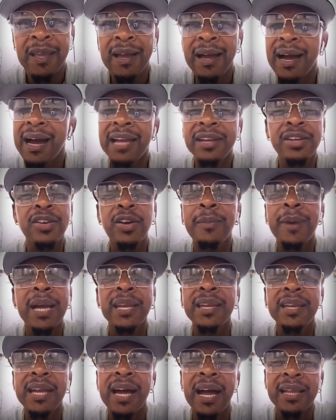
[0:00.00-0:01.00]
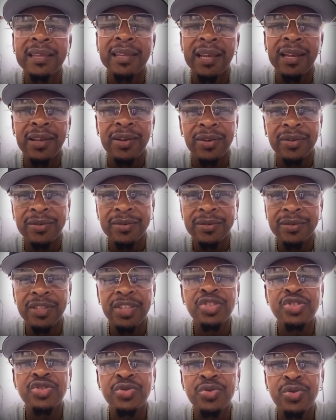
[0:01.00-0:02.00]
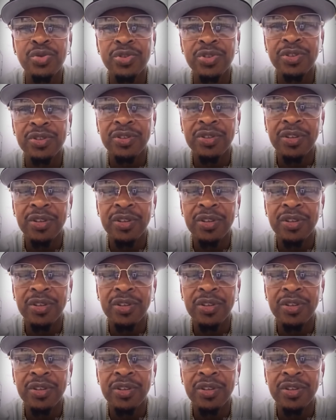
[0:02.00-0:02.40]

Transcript: And nobody now tell you the truth.